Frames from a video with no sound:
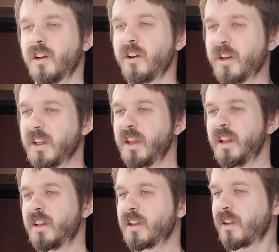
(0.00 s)
All right, and
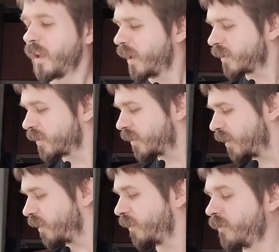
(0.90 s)
then the last
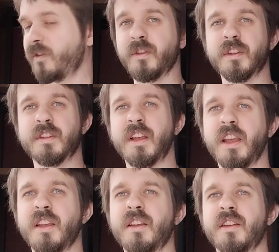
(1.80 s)
thing for the
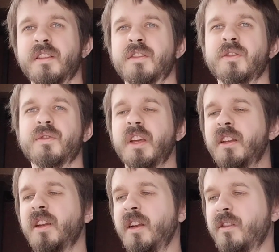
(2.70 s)
day is
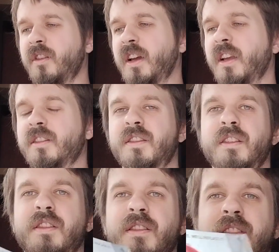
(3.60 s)
United Airlines
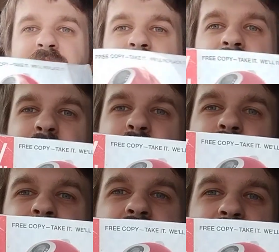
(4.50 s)

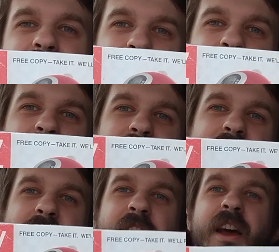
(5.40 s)
SkyMall catalog.
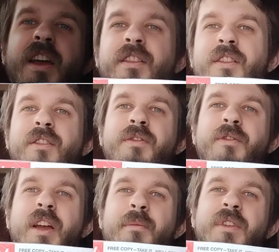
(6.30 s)
So yeah, I love
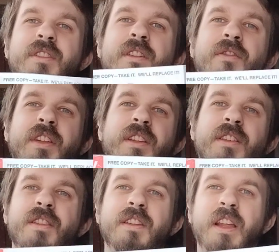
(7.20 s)
grabbing stuff like
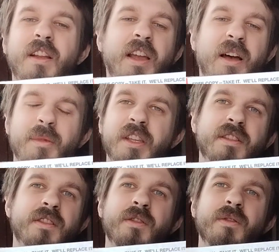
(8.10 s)
this, and that got me
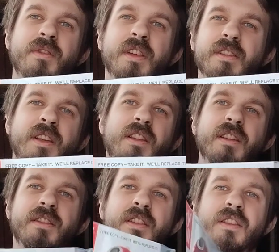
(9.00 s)
into things like
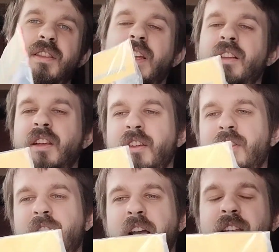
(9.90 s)
this. This is kind of like
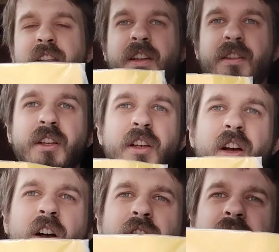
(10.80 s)
her idea.
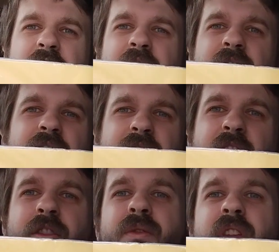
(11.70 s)
You kind of get these
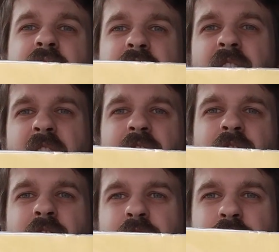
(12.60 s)
like unique
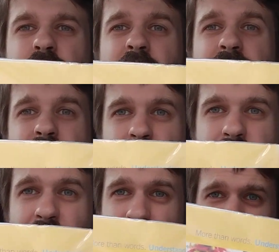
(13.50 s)
catalogs or sheets or
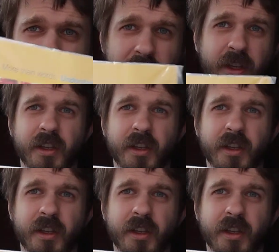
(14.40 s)
ephemera.